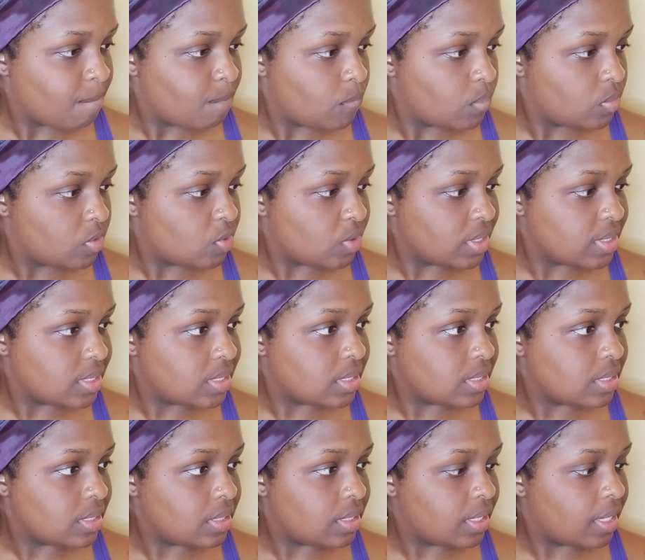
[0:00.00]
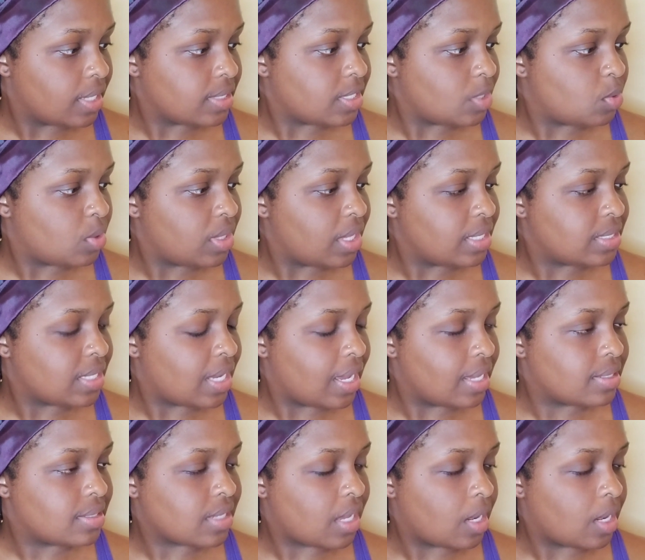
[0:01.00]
This one isn't indicated whether it has